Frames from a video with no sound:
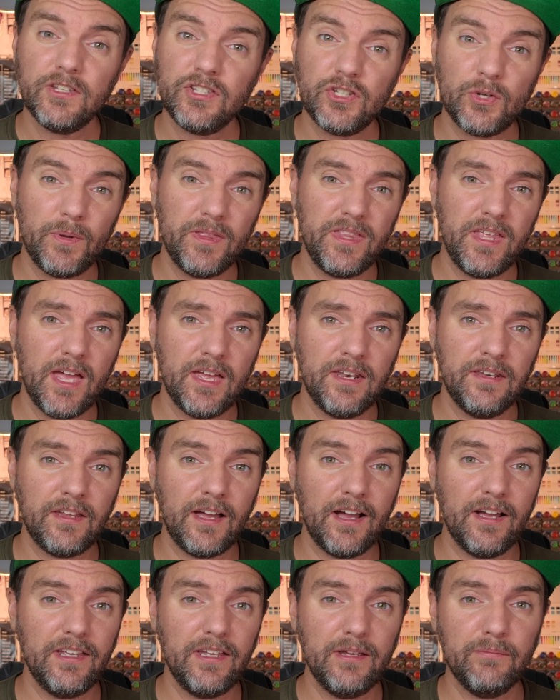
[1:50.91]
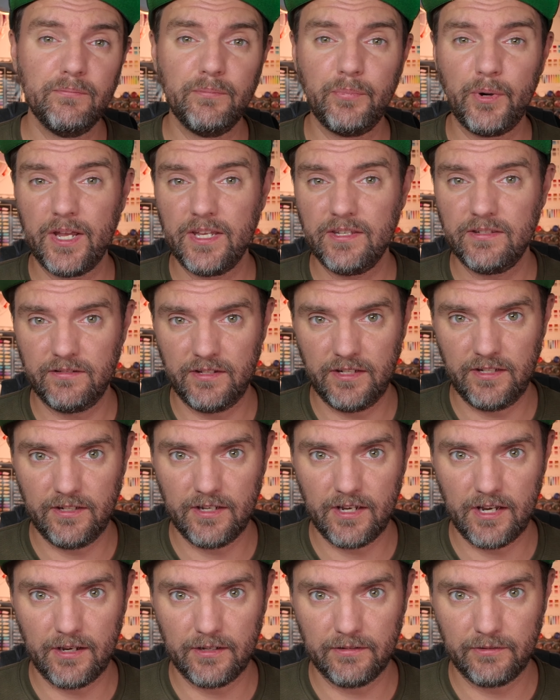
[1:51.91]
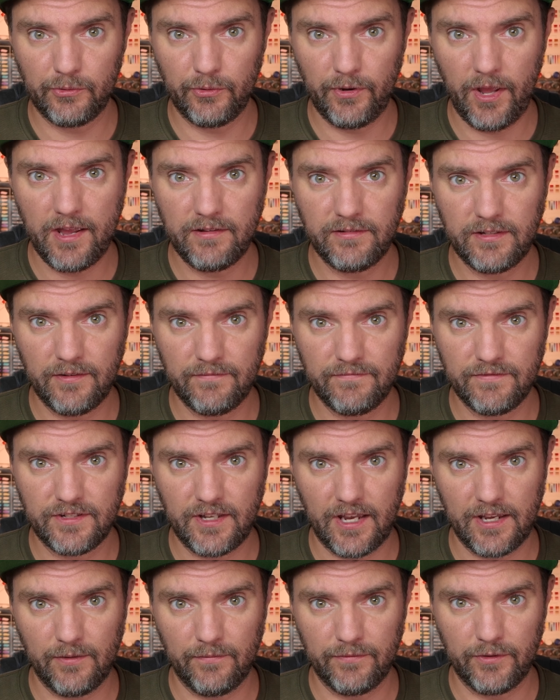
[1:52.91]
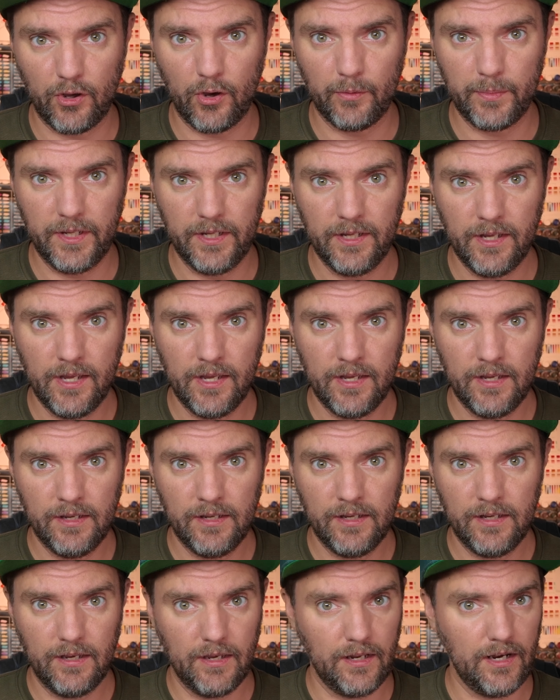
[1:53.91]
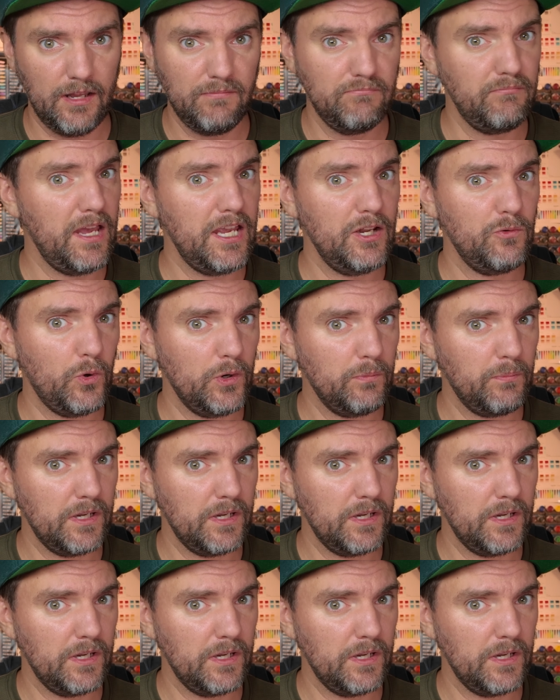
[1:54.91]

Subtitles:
So in the end, I embraced the creative side of the hobby, and I made one